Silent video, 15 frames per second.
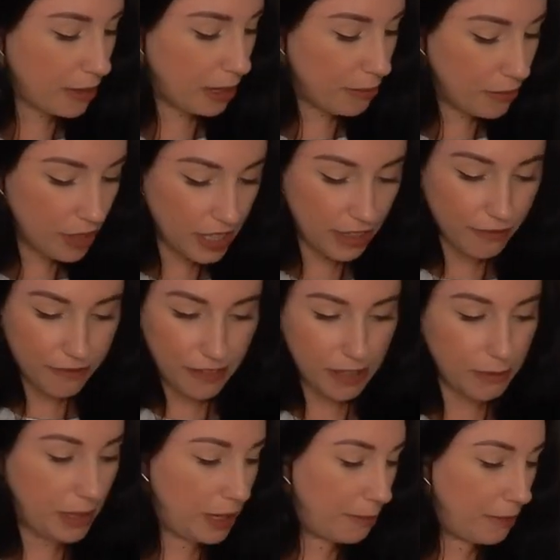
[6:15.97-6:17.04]
but I'm looking in front
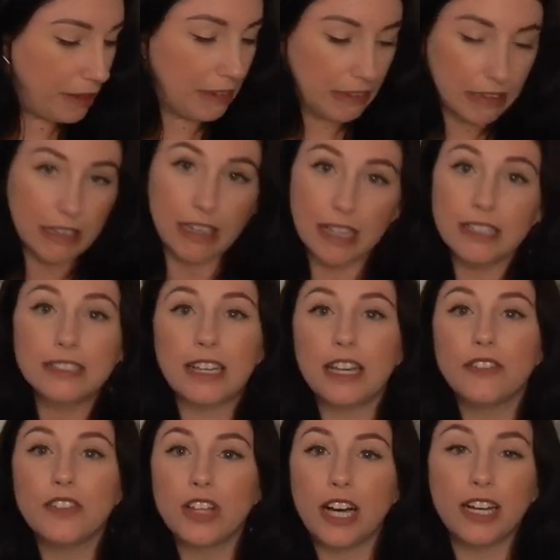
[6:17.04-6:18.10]
of me and I'm like, oh yeah, it's
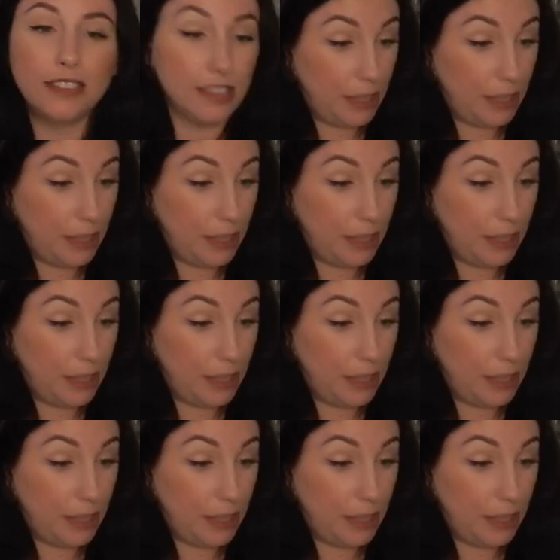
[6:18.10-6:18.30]
kind of a lot.